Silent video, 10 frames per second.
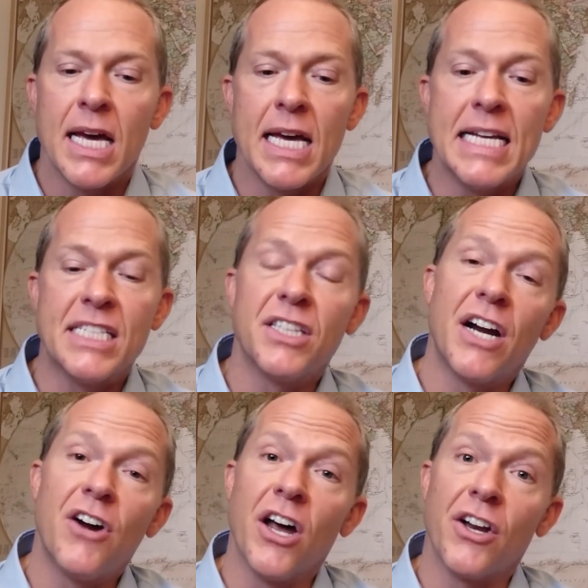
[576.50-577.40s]
is
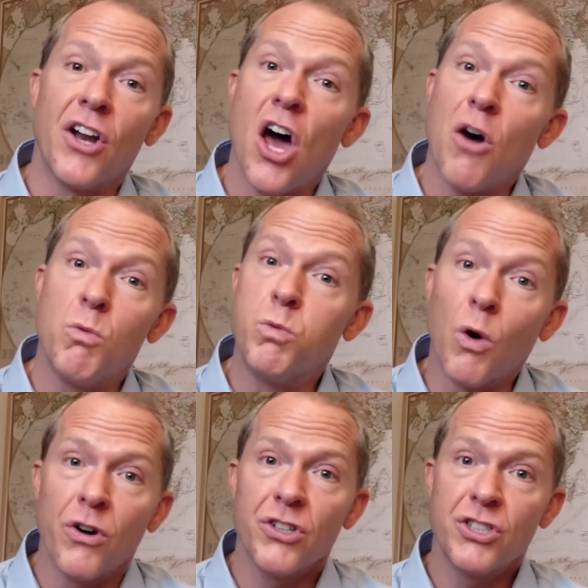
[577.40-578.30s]
there a
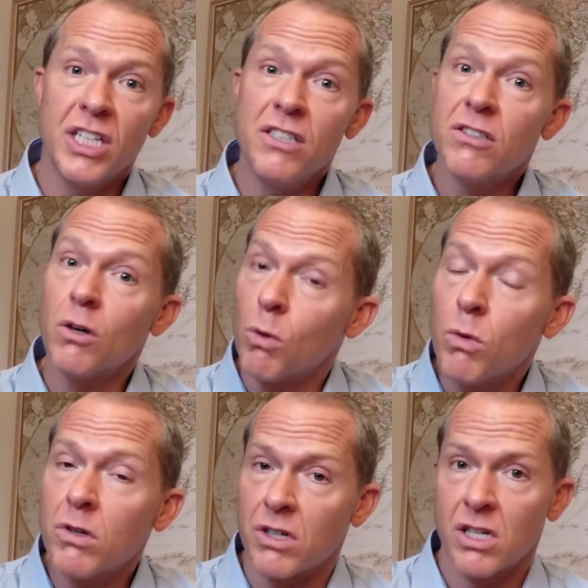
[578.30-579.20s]
warranted
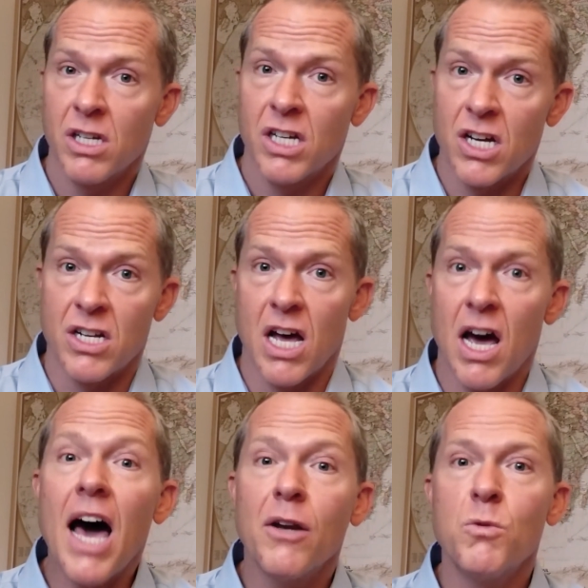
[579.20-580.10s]
or
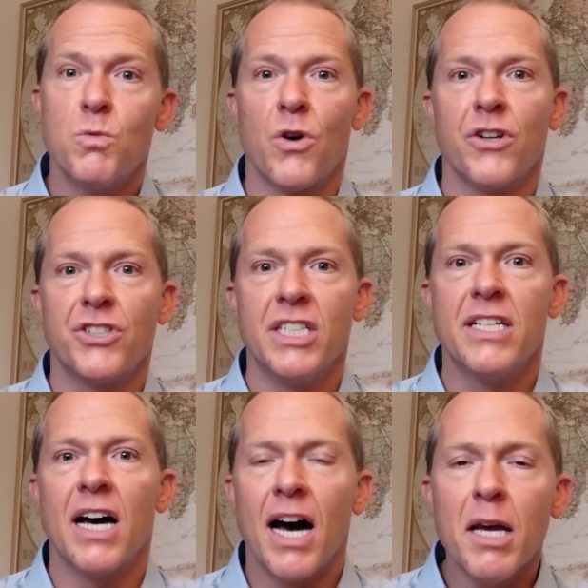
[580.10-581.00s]
an unwarranted
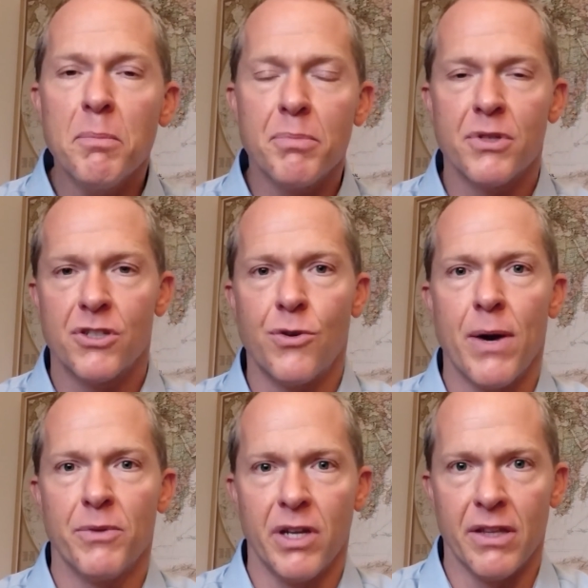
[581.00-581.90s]
hype
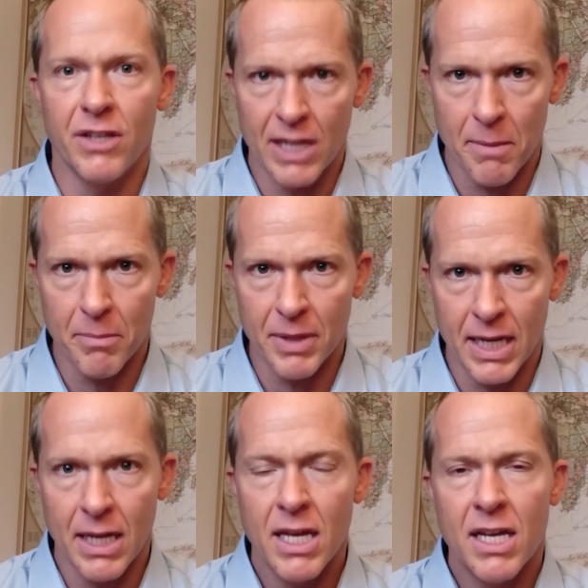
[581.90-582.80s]
surrounding the company?